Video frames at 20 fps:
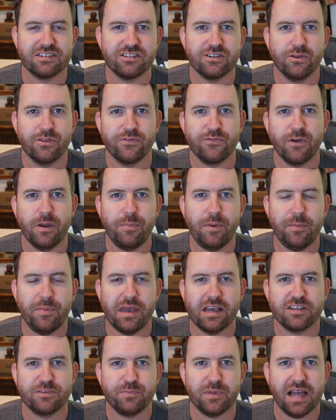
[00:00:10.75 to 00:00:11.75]
So the
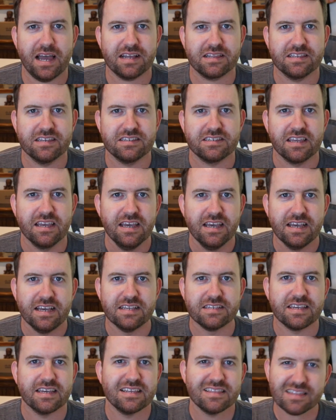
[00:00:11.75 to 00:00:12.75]
FreePBX Blacklist
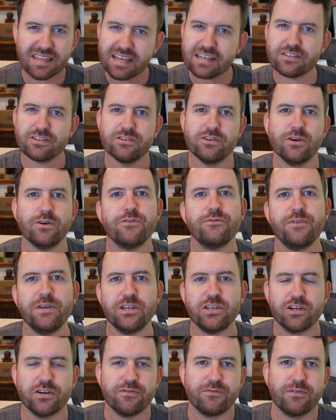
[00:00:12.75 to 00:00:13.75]
is a lesser known
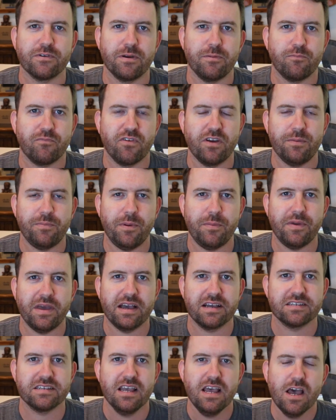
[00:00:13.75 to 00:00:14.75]
feature of
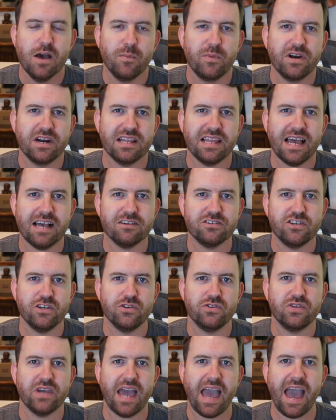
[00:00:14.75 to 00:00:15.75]
FreePBX, but it allows
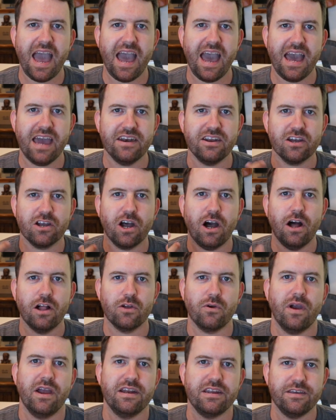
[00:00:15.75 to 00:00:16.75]
you to add
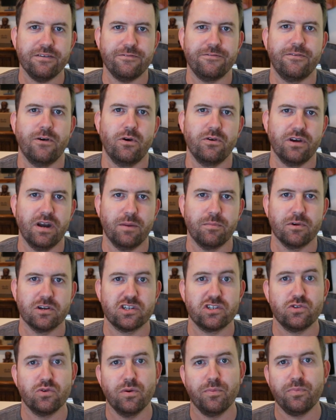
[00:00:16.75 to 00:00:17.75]
caller I D phone
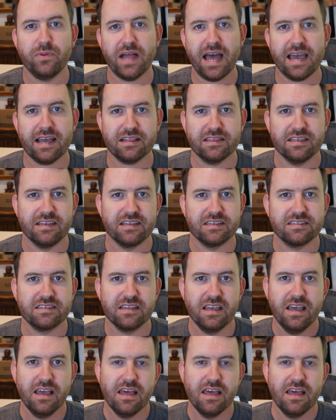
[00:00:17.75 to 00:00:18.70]
numbers to a blacklist